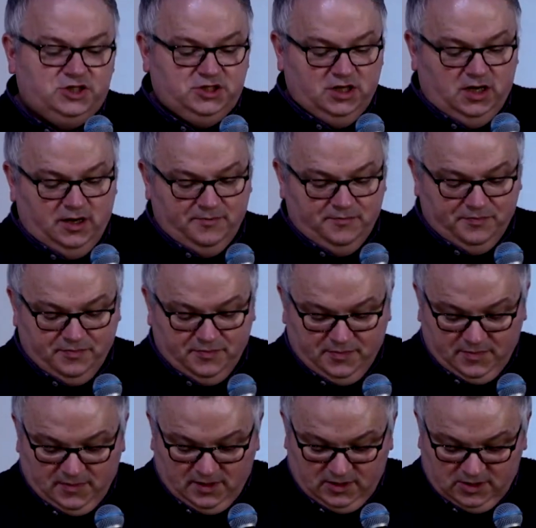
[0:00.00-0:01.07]

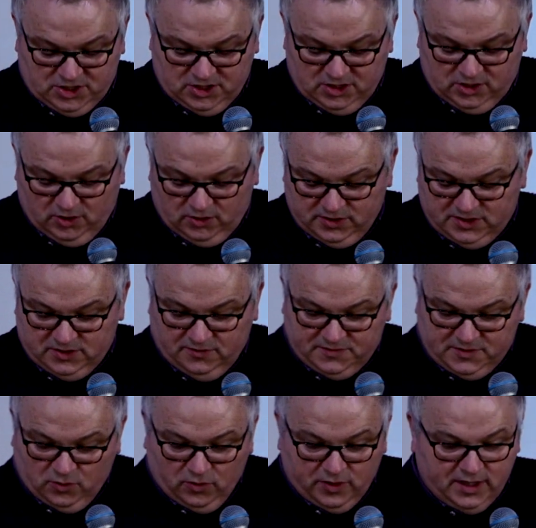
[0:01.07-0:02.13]
God sort of
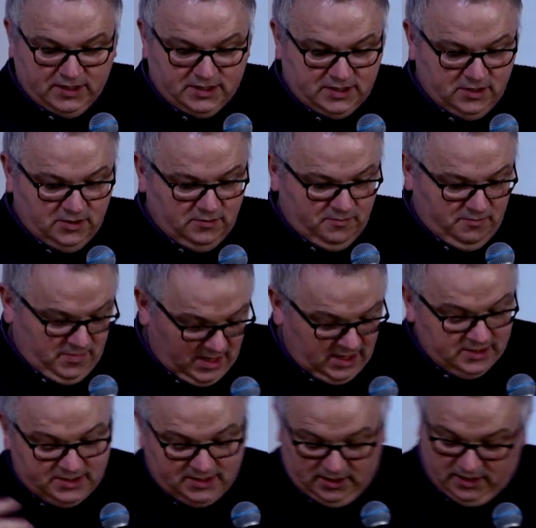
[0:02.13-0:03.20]
talking to me
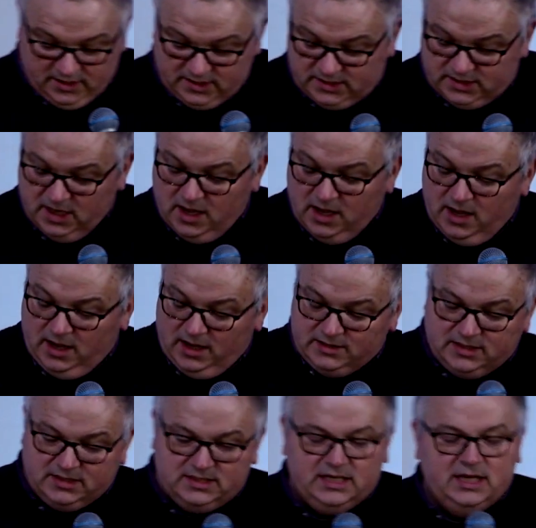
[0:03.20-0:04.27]
and to us as
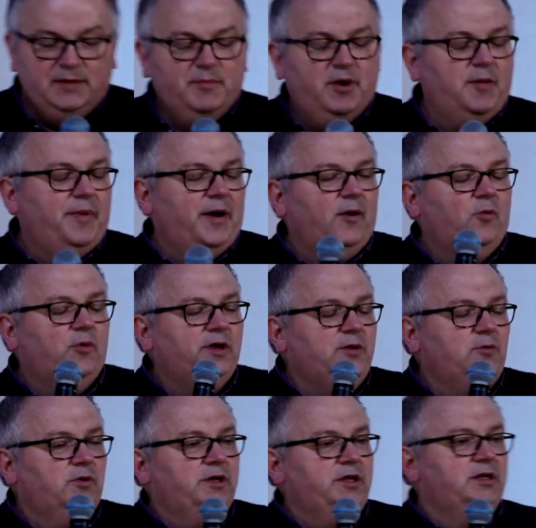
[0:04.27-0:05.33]
a team about what he
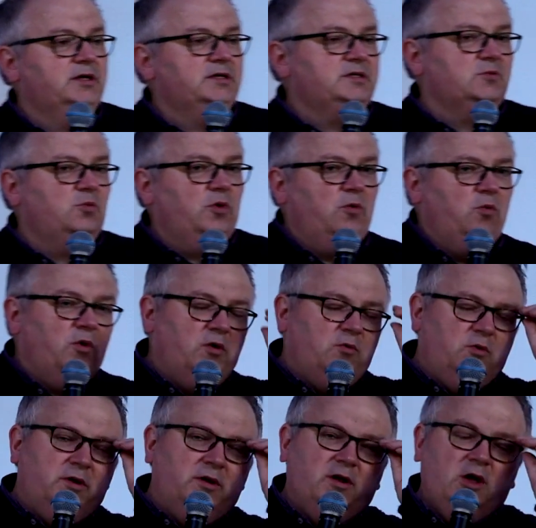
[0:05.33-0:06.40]
wanted us,
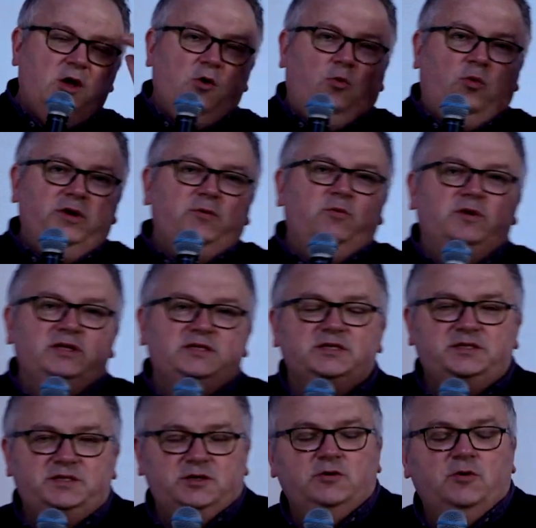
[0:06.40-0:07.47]
what he wanted to
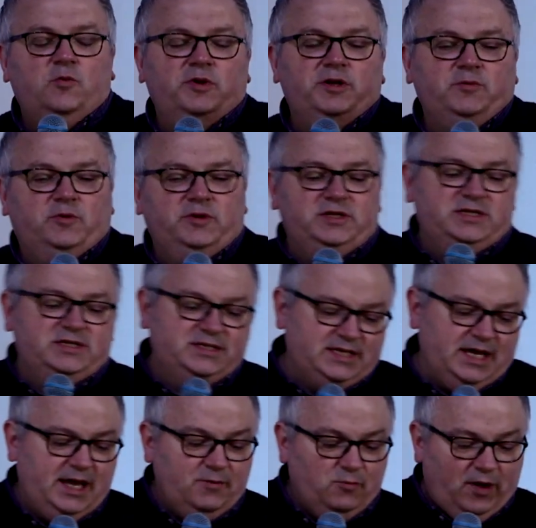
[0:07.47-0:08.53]
do and what he wanted to
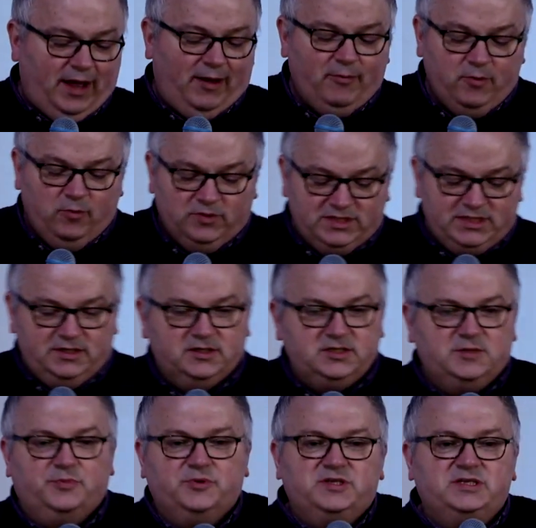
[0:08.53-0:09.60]
say and how he wanted us
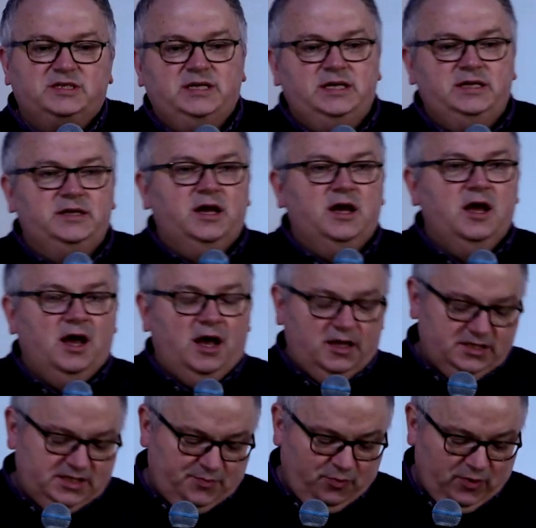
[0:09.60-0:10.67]
to proceed and
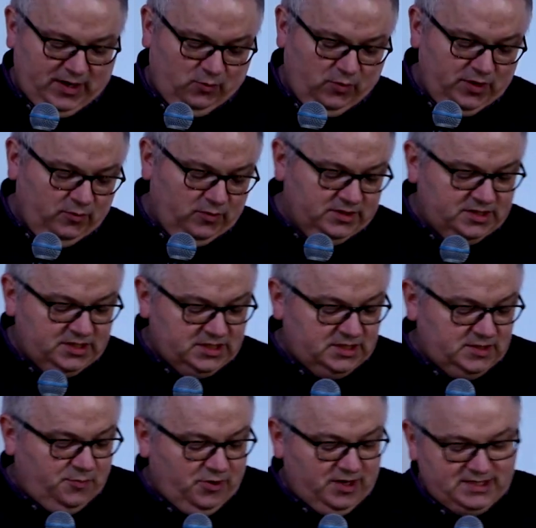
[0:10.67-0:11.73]
to what he wanted us
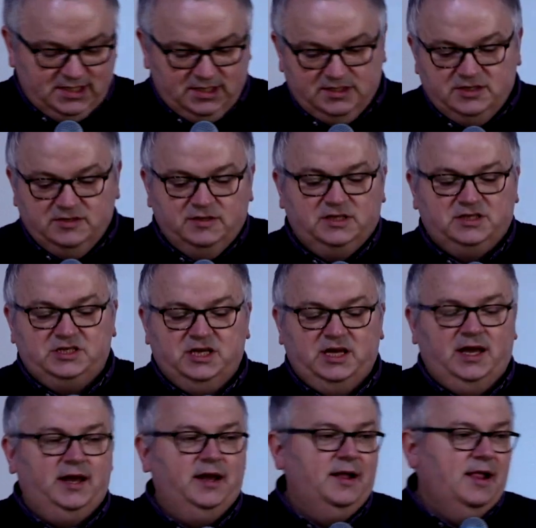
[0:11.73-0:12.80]
to press into this
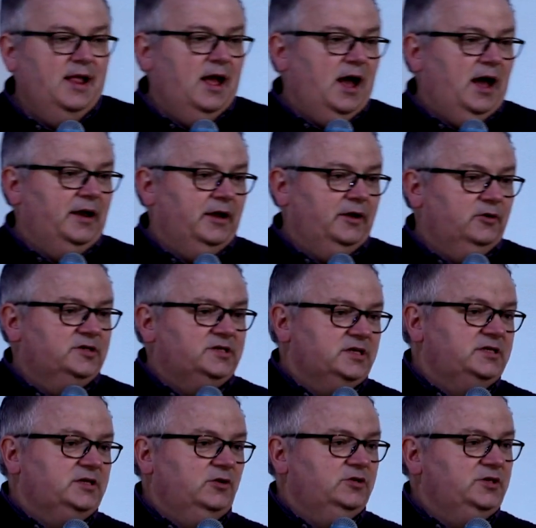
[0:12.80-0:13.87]
year. And I also
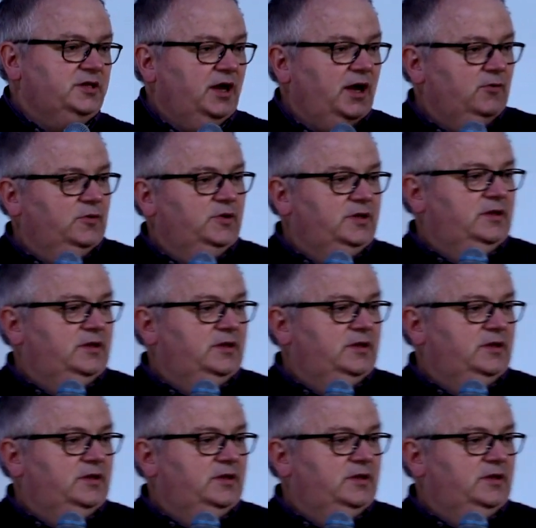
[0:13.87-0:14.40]
told you that I would